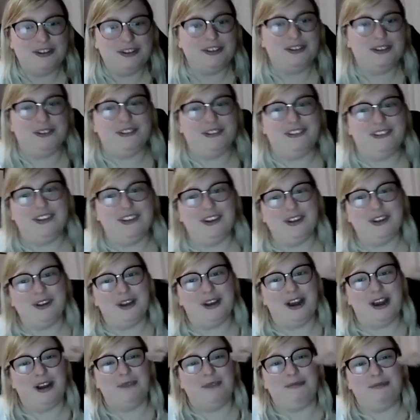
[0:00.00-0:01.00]
You see
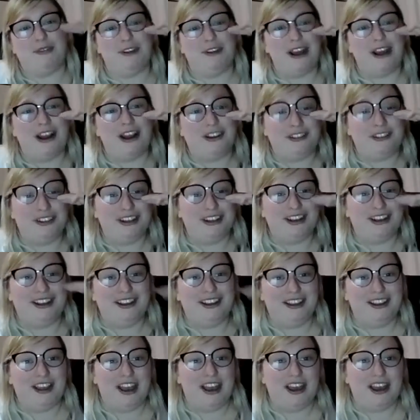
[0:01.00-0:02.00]

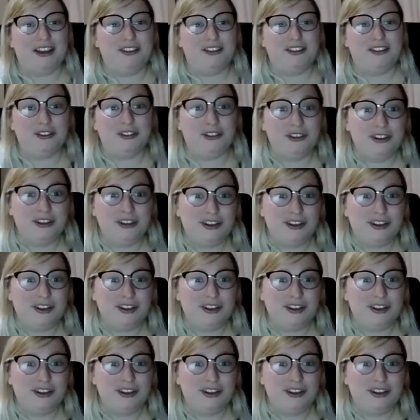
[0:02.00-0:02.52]
Barachiel and